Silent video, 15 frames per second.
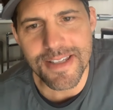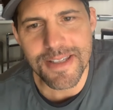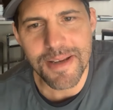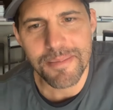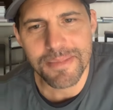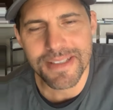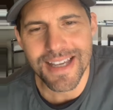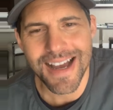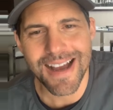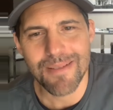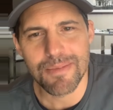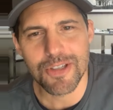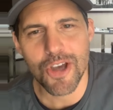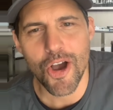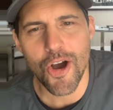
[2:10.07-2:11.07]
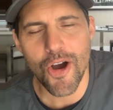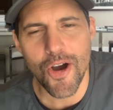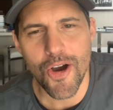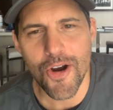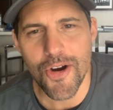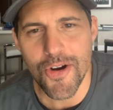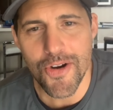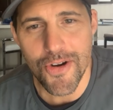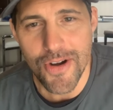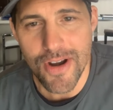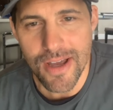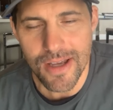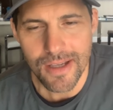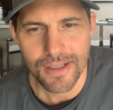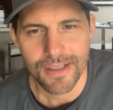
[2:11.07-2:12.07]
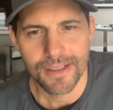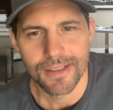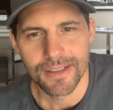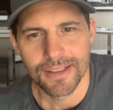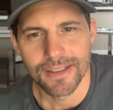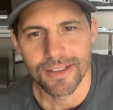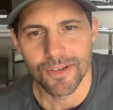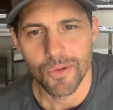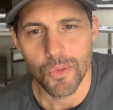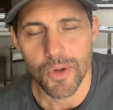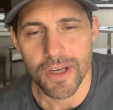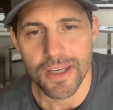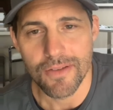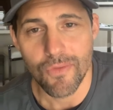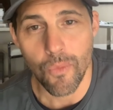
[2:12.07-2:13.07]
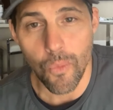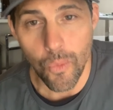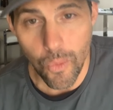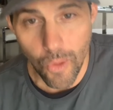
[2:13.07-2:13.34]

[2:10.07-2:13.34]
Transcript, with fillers: and sometimes hard. When you've